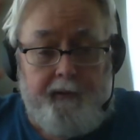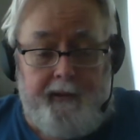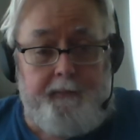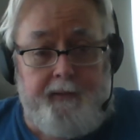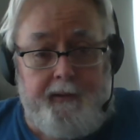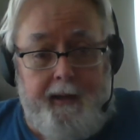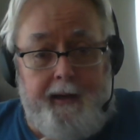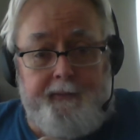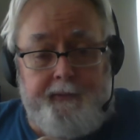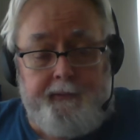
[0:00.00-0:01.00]
It keeps the
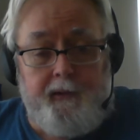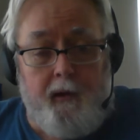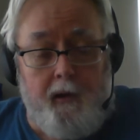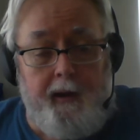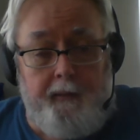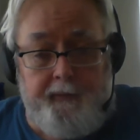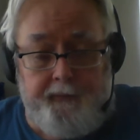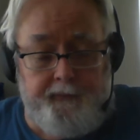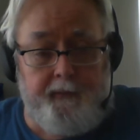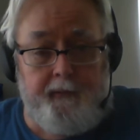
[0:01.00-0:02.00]
gases in our
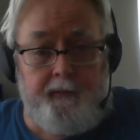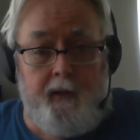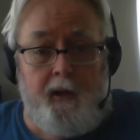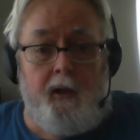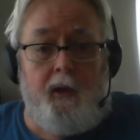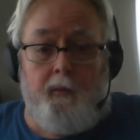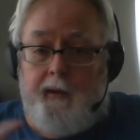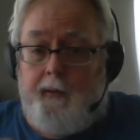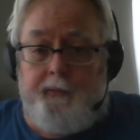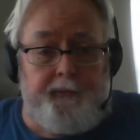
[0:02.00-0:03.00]
atmosphere.
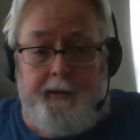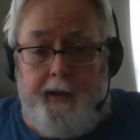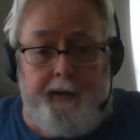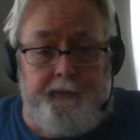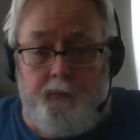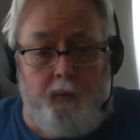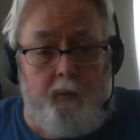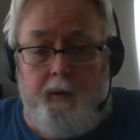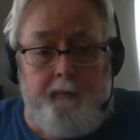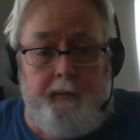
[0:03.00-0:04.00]
Without those gases, we
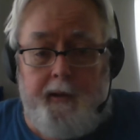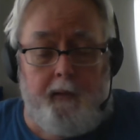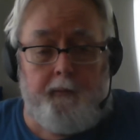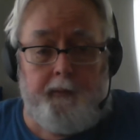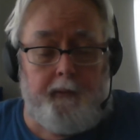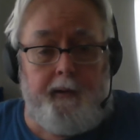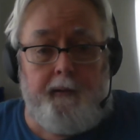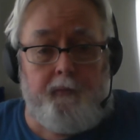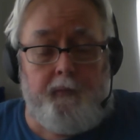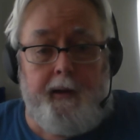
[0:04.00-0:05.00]
wouldn't be able to
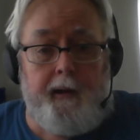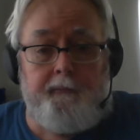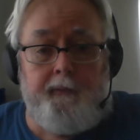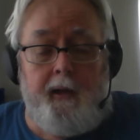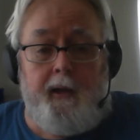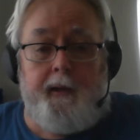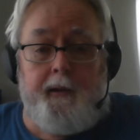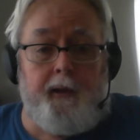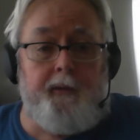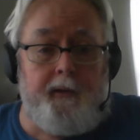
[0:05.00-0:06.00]
live. We'd have
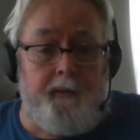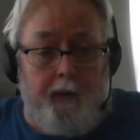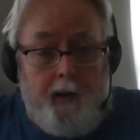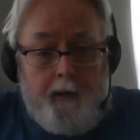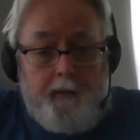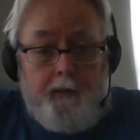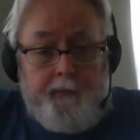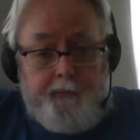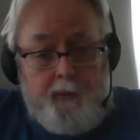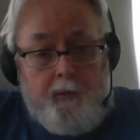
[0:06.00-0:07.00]
nothing to block
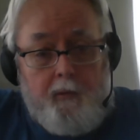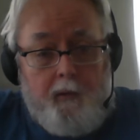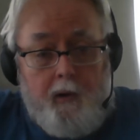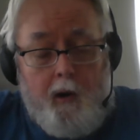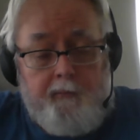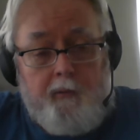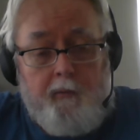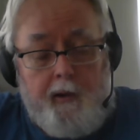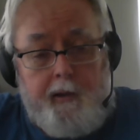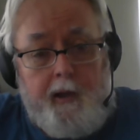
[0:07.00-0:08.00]
super harmful
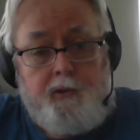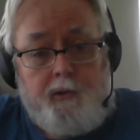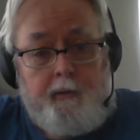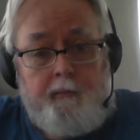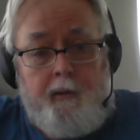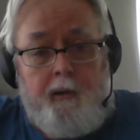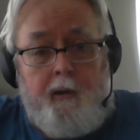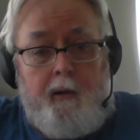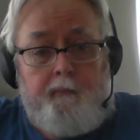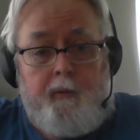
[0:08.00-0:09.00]
radiation
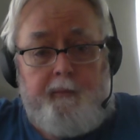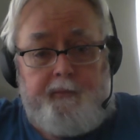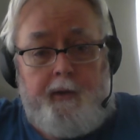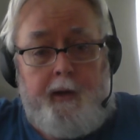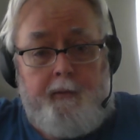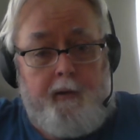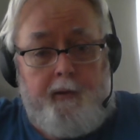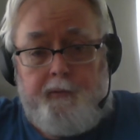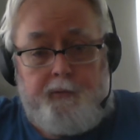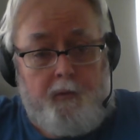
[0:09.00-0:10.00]
from the sun or
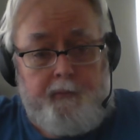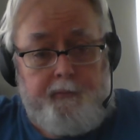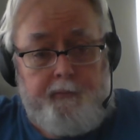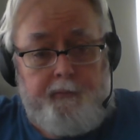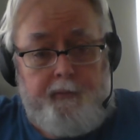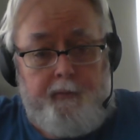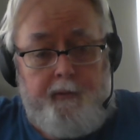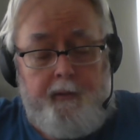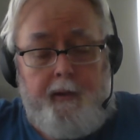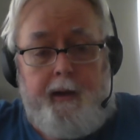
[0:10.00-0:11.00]
other sources,
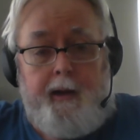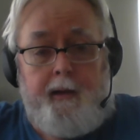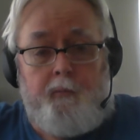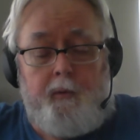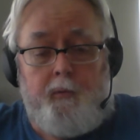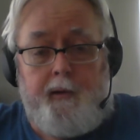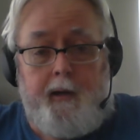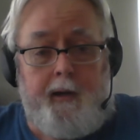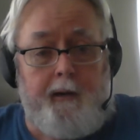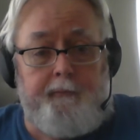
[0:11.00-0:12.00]
and we would
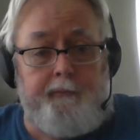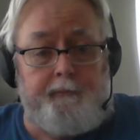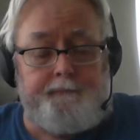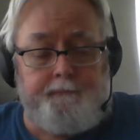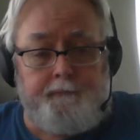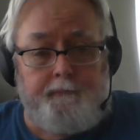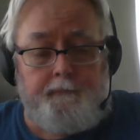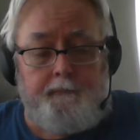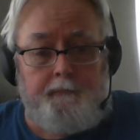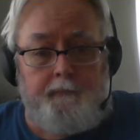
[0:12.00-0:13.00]
have
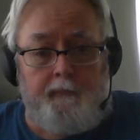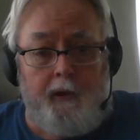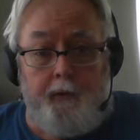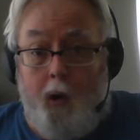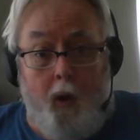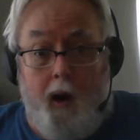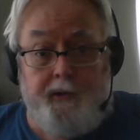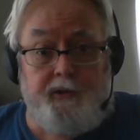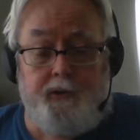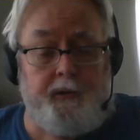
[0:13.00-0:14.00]
no
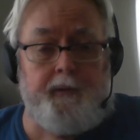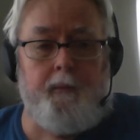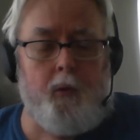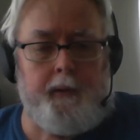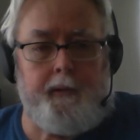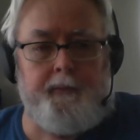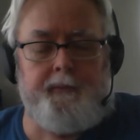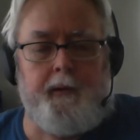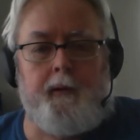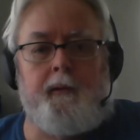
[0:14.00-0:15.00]
oxygen to breathe.
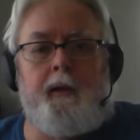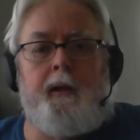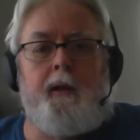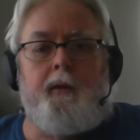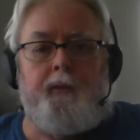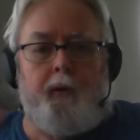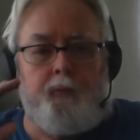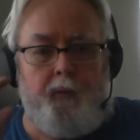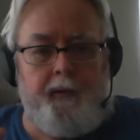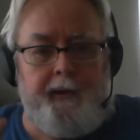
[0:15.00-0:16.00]
So those
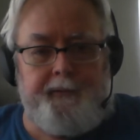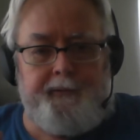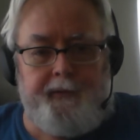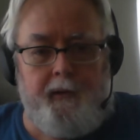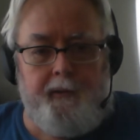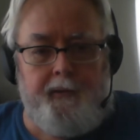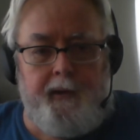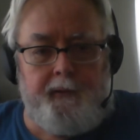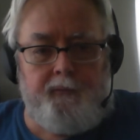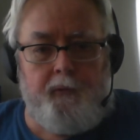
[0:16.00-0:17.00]
were the necessary
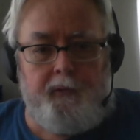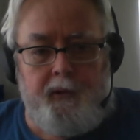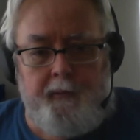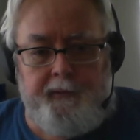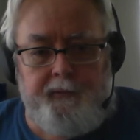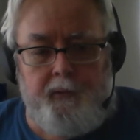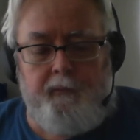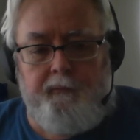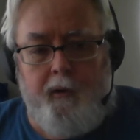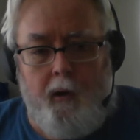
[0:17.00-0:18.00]
things for humans to
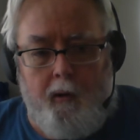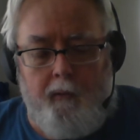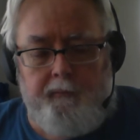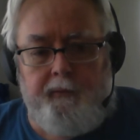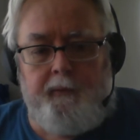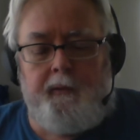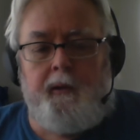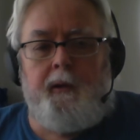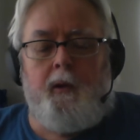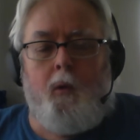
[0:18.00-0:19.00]
evolve
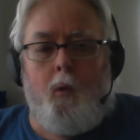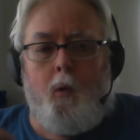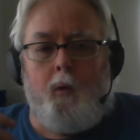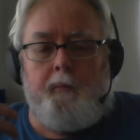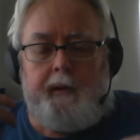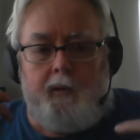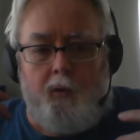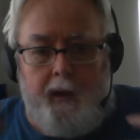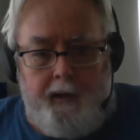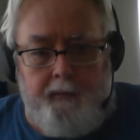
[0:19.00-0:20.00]
or be
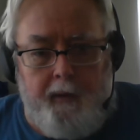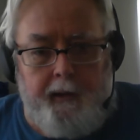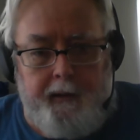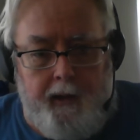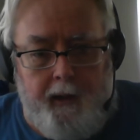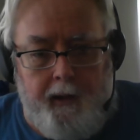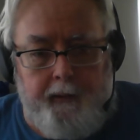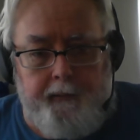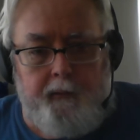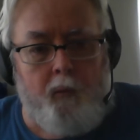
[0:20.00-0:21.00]
created by
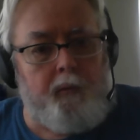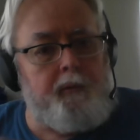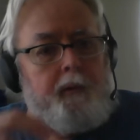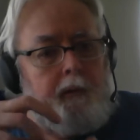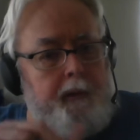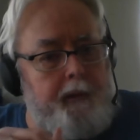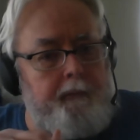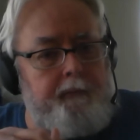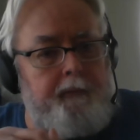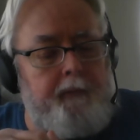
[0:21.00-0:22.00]
God in order to
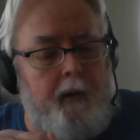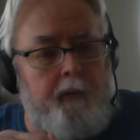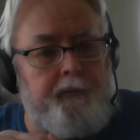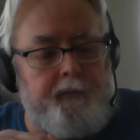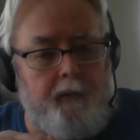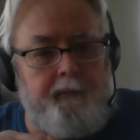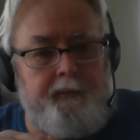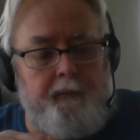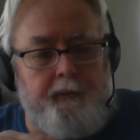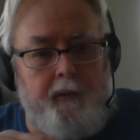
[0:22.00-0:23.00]
live on the
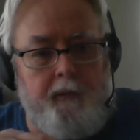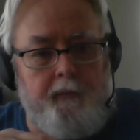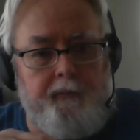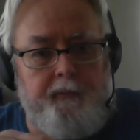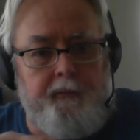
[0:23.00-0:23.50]
surface of the earth.